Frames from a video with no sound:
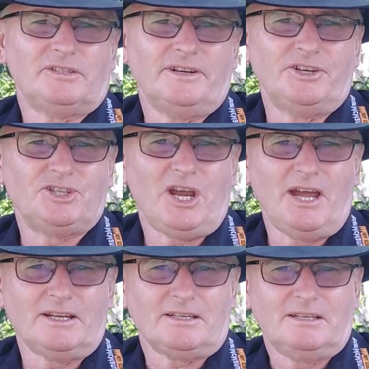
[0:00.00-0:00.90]
and a
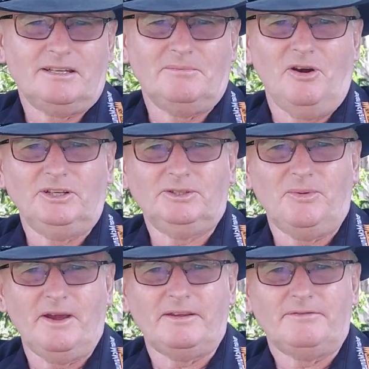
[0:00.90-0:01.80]
jug and a
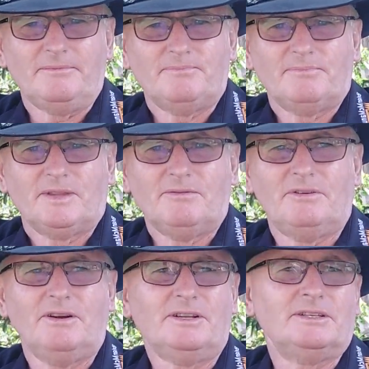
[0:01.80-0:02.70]
microwave
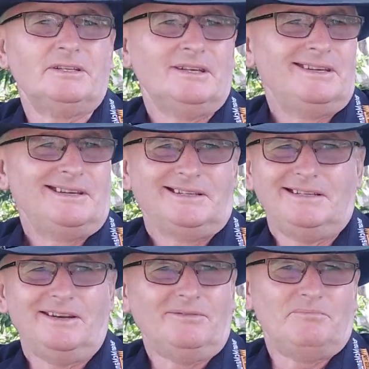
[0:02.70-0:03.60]
where I can,
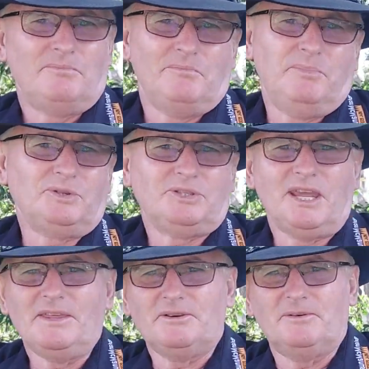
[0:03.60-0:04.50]
put
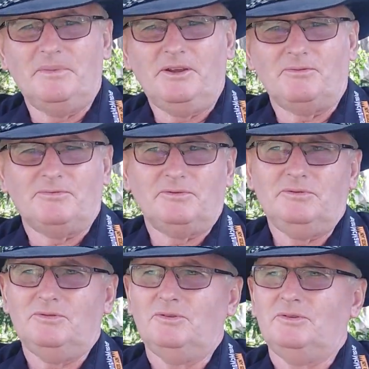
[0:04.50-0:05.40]
together a meal
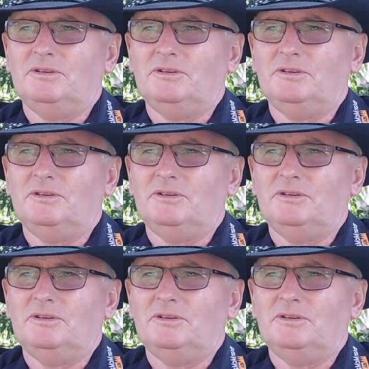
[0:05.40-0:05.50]
or